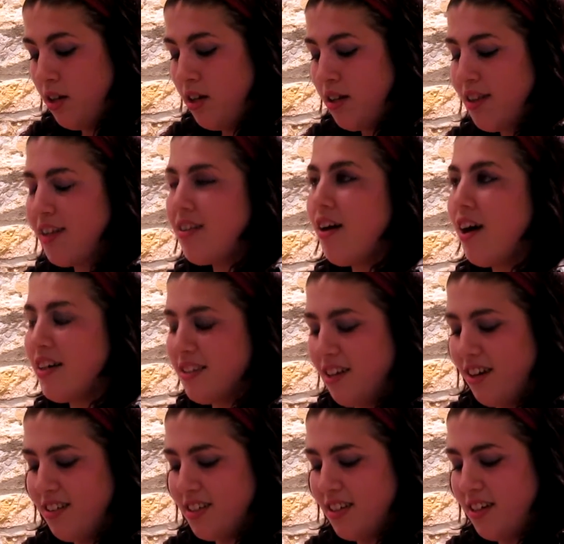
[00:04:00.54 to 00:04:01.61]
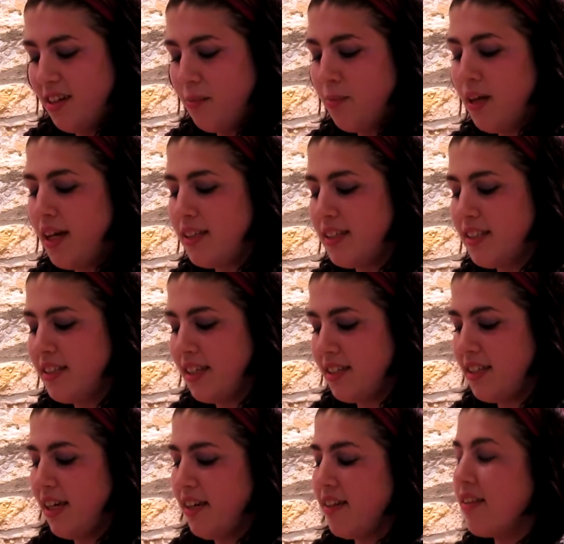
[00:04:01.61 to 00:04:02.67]
The clock taunted him as it
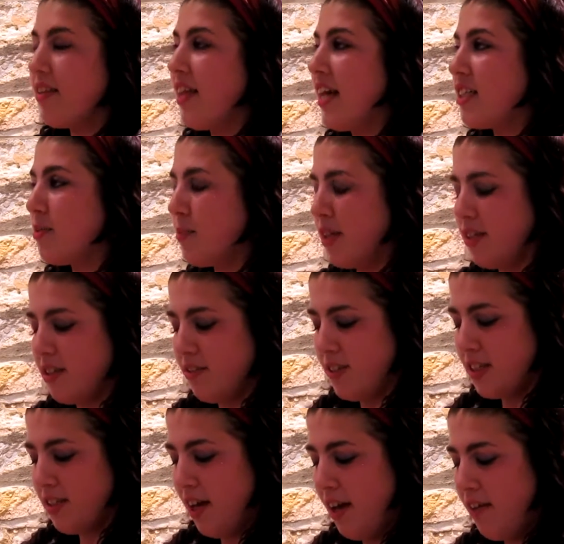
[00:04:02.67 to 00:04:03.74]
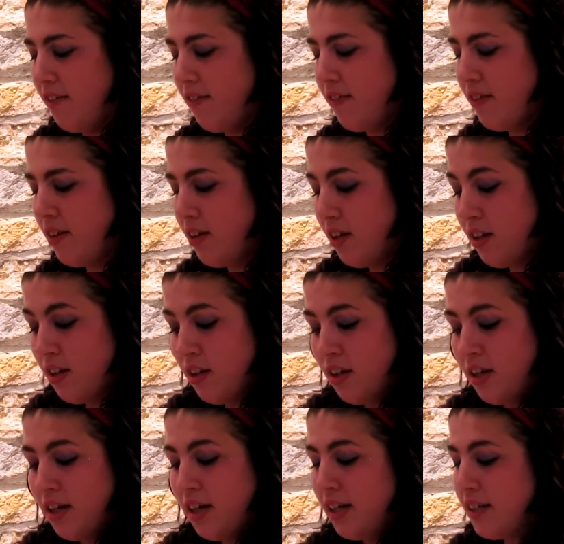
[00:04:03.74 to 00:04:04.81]
dictated the last minutes of his life.
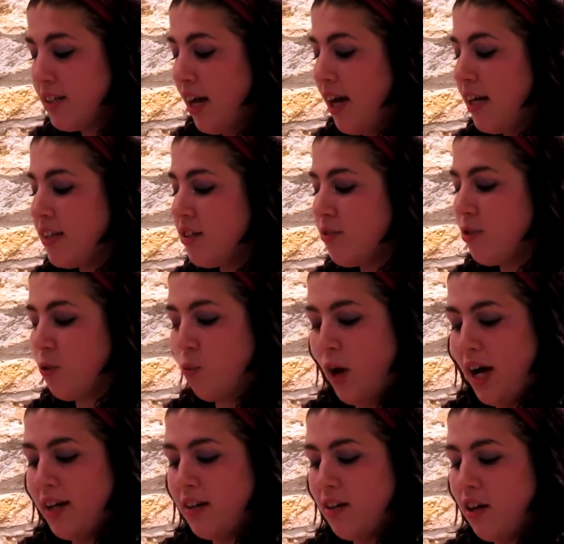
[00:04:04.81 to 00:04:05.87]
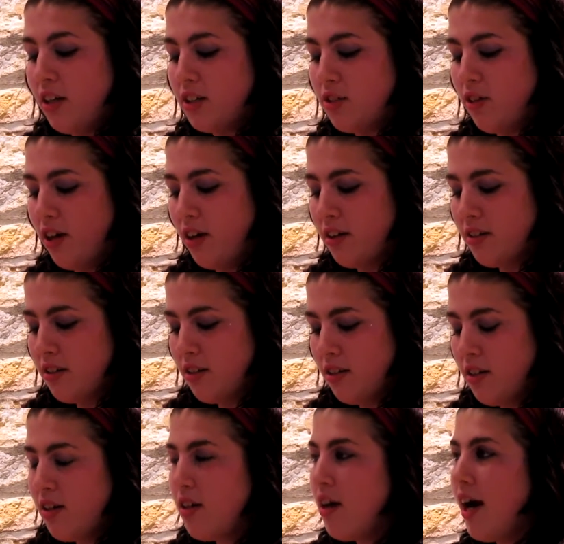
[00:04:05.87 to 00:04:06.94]
His eyes grew wide and awestruck.
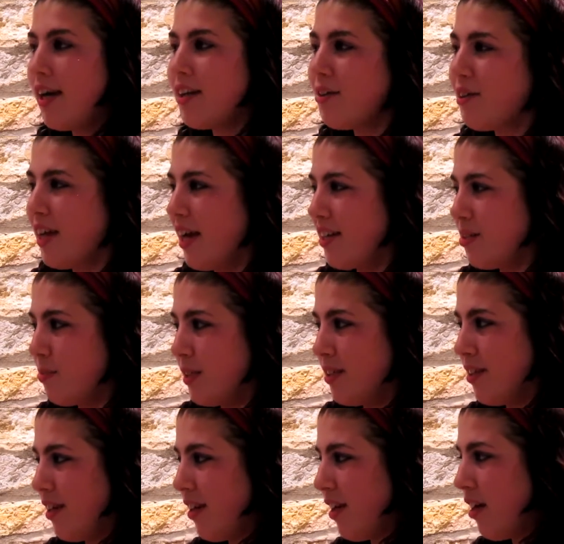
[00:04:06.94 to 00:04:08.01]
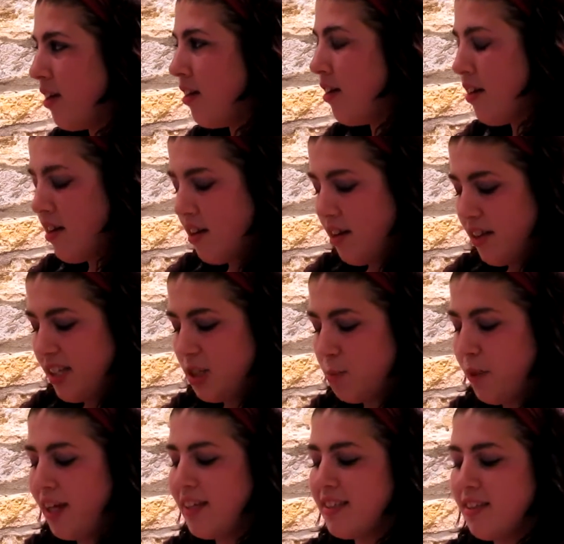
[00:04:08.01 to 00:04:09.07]
I knew he had to be seeing it, this
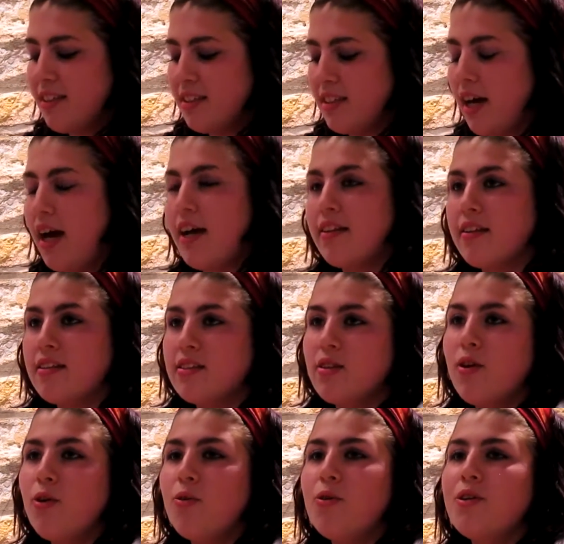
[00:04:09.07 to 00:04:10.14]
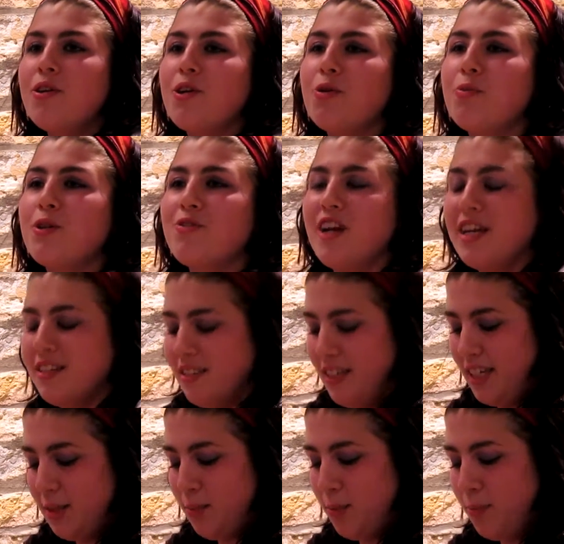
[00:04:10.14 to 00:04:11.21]
place in the sky that this whole human race
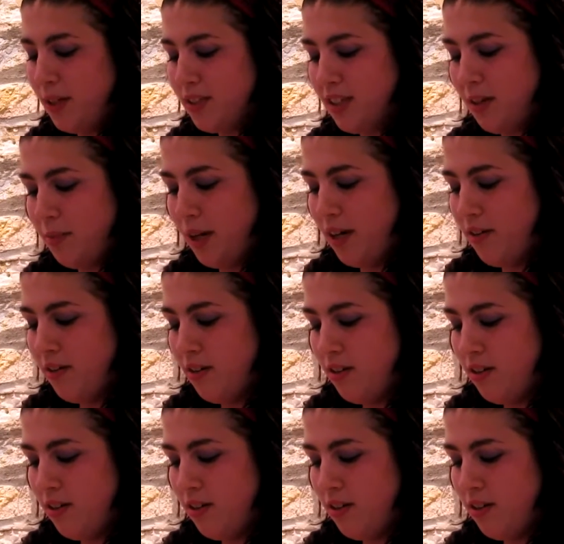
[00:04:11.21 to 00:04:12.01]
has been buzzing about.